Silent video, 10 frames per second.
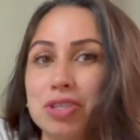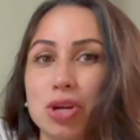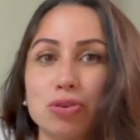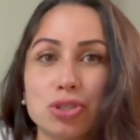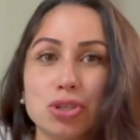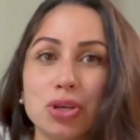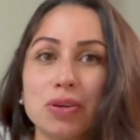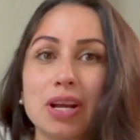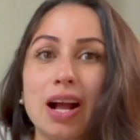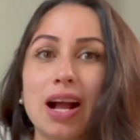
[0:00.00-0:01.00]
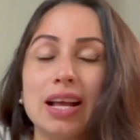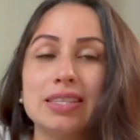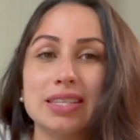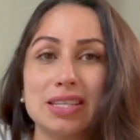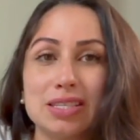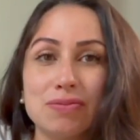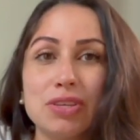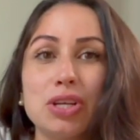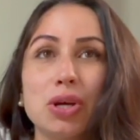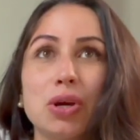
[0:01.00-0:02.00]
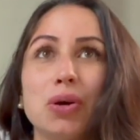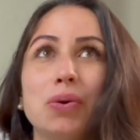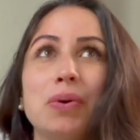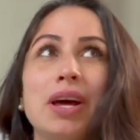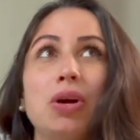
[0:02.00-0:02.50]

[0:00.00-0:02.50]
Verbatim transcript: which I'll show you guys in this video.